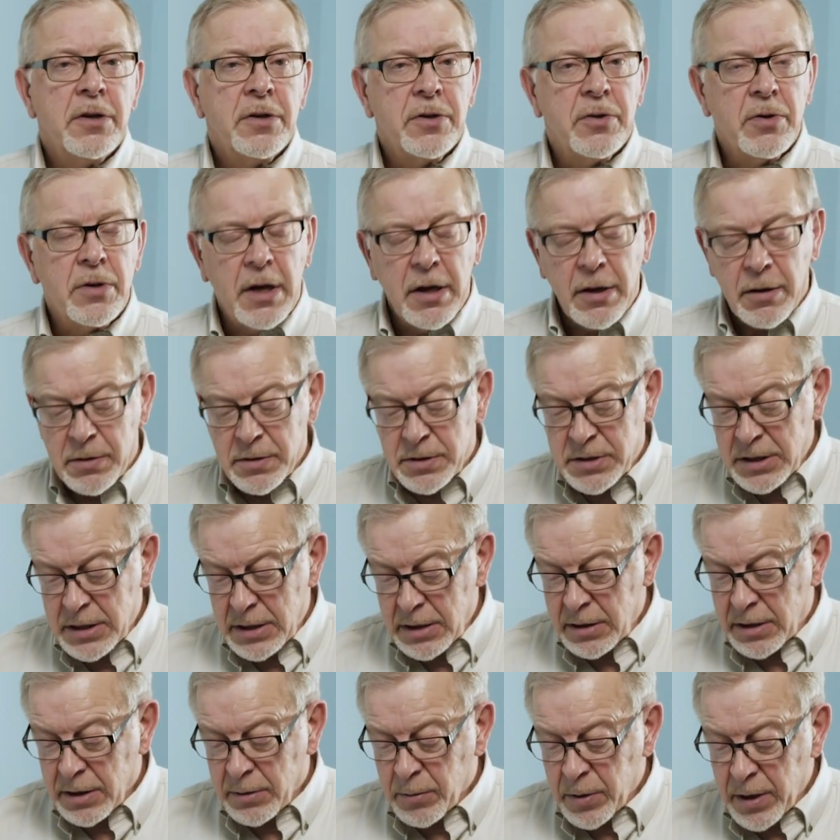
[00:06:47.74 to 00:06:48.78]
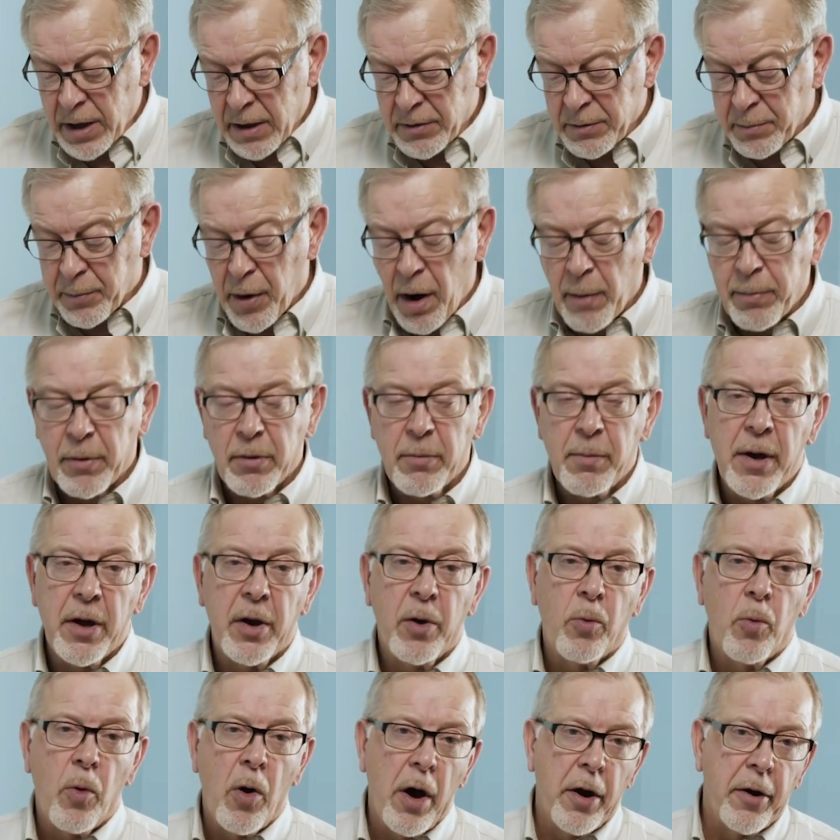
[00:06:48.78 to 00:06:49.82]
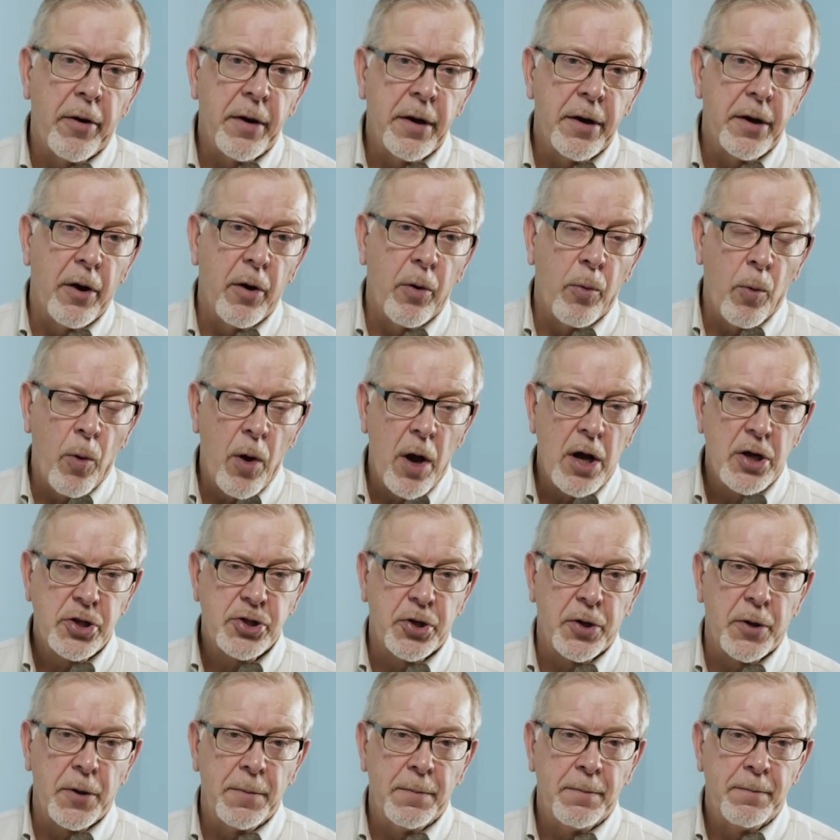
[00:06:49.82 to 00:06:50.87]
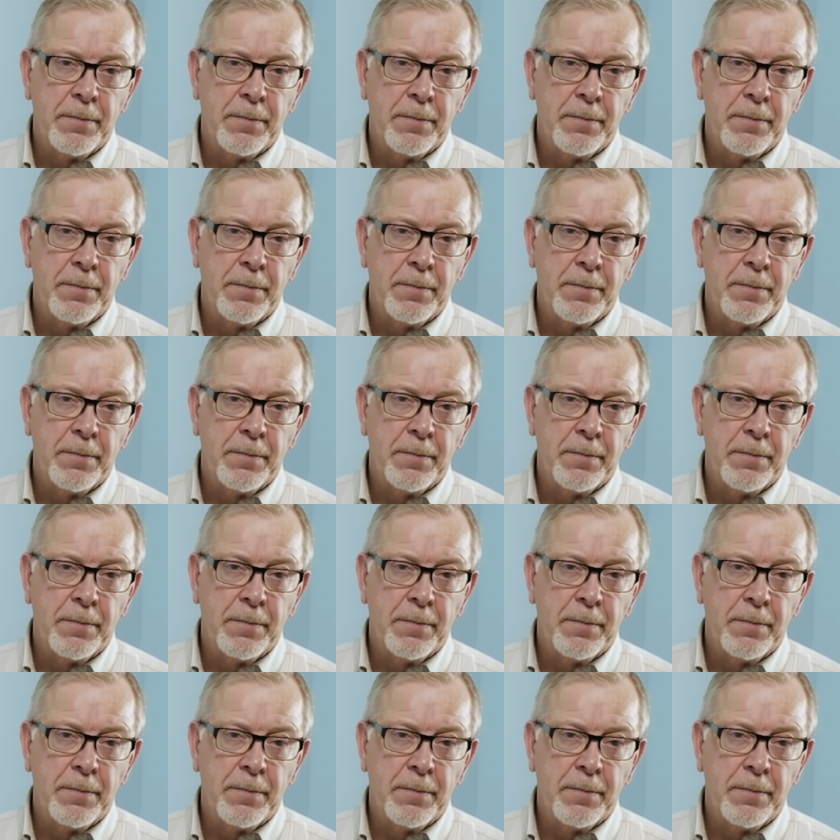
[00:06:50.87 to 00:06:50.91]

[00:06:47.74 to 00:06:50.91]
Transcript: to guarantee that we have the proper amount of water in our washer.